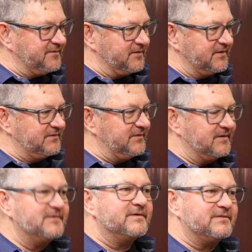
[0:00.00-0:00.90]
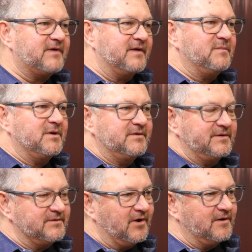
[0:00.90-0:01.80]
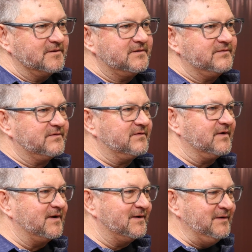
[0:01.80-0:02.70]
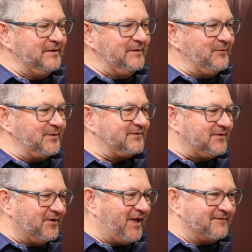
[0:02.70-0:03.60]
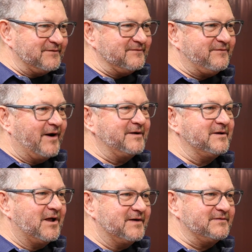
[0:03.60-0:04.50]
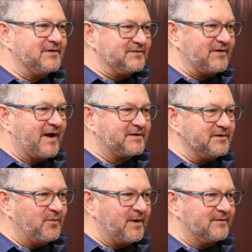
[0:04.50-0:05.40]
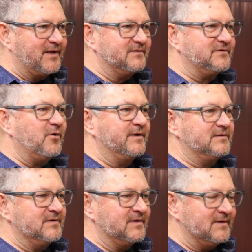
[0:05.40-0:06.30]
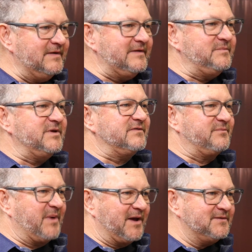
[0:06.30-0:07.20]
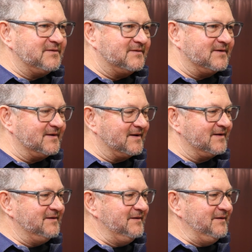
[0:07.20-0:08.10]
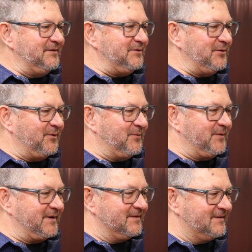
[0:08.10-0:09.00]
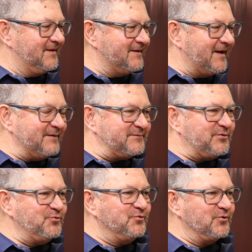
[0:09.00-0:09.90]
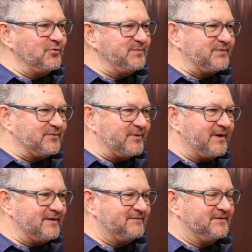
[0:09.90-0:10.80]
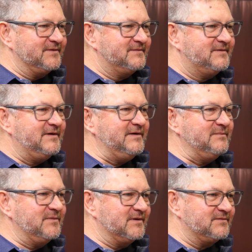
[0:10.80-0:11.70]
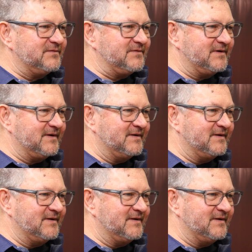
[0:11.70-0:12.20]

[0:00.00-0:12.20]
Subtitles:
for this year is $10 million. We still haven't finalized exactly where that's going to be spent. We kind of have two groups. We have the team that's